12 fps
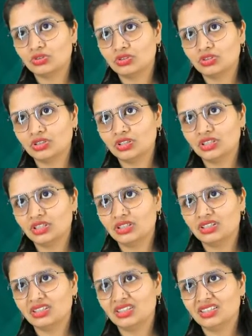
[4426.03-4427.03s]
3,
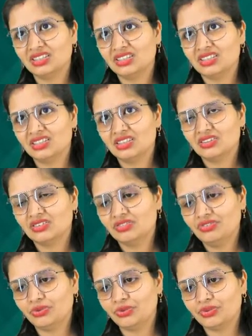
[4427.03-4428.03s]

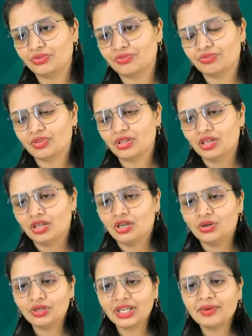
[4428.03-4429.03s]
4.
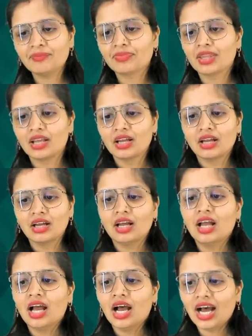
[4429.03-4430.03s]
Okay.
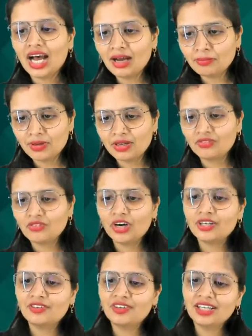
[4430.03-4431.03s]
Ab
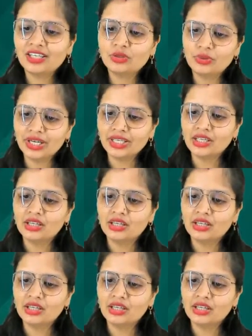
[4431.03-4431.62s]
what we will do it.